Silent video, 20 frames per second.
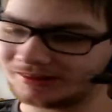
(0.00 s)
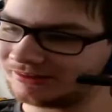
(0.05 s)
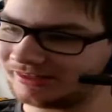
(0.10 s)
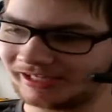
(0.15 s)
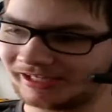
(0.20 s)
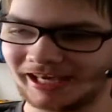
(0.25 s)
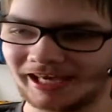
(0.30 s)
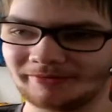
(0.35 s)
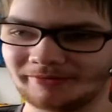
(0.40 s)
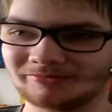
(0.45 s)

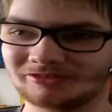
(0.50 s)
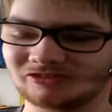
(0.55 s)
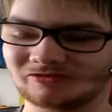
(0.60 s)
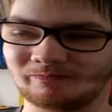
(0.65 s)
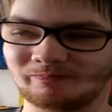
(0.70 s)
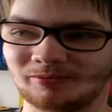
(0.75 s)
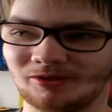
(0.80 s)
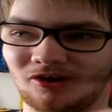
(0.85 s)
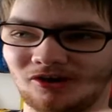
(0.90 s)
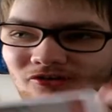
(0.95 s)
The game
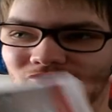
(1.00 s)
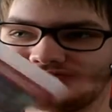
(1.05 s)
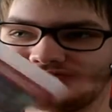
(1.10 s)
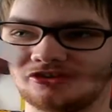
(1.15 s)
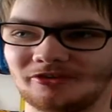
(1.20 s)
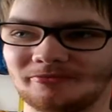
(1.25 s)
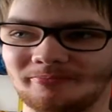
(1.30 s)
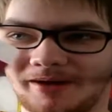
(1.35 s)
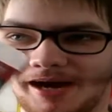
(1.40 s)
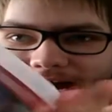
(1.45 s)
just blows
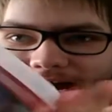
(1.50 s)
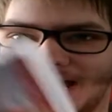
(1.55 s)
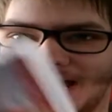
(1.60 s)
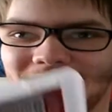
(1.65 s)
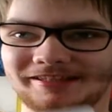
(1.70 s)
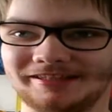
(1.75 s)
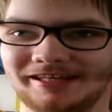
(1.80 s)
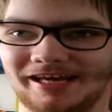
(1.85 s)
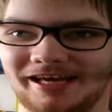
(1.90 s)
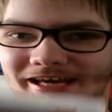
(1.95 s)
your
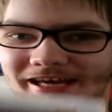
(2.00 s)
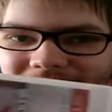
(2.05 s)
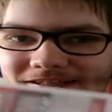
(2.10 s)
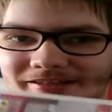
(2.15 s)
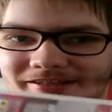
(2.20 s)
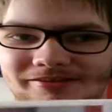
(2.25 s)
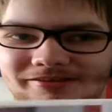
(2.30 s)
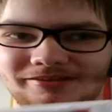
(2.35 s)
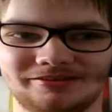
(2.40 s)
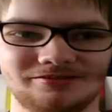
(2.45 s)
mind, and